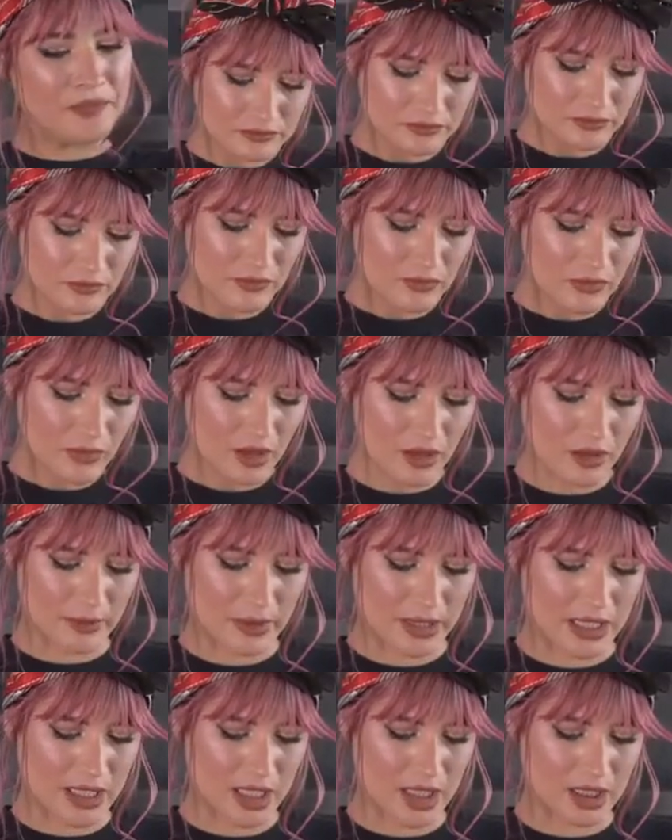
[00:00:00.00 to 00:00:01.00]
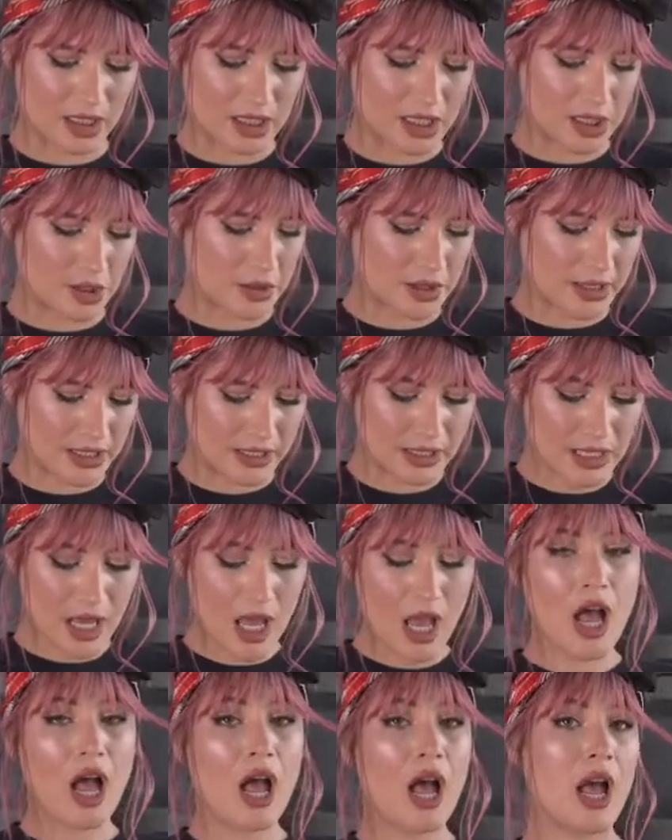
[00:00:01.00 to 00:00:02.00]
Oh my God, it looks so good.
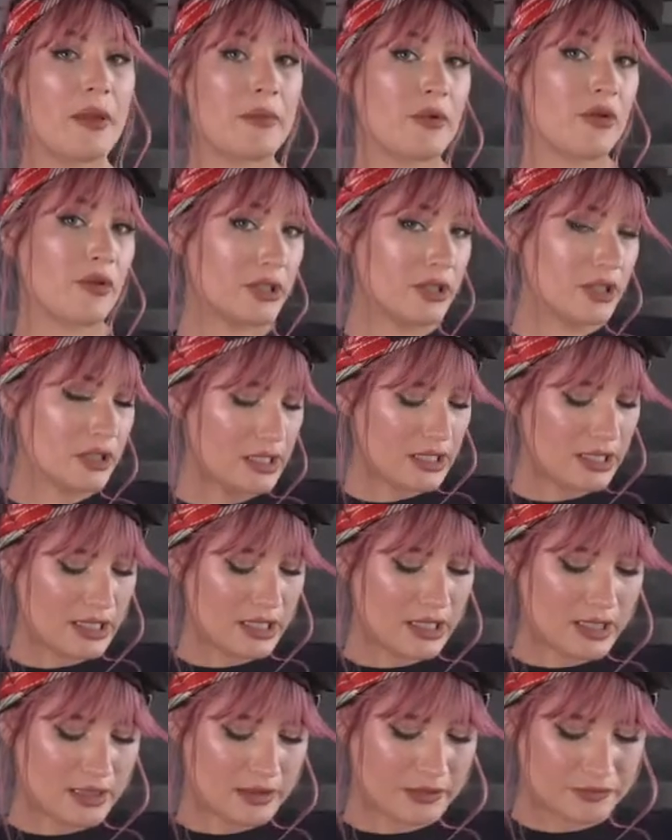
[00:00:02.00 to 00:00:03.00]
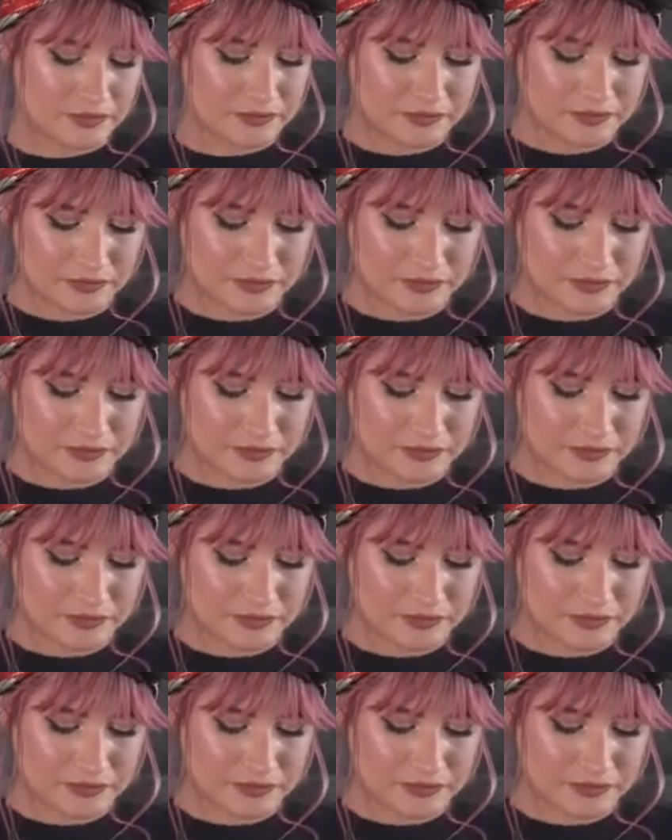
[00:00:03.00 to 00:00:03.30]
I'm going to dig in.